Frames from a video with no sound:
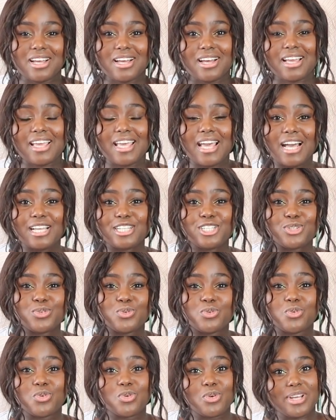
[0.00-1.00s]
a
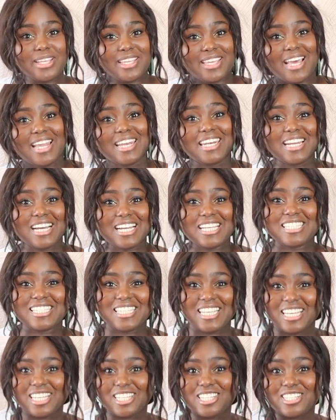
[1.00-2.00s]
casual yet
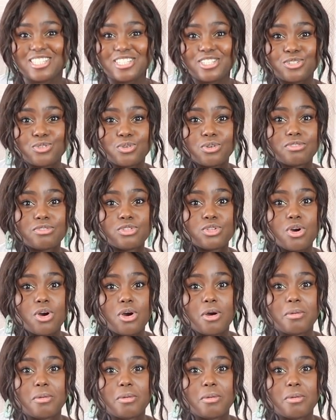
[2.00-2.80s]
nice-ish sort of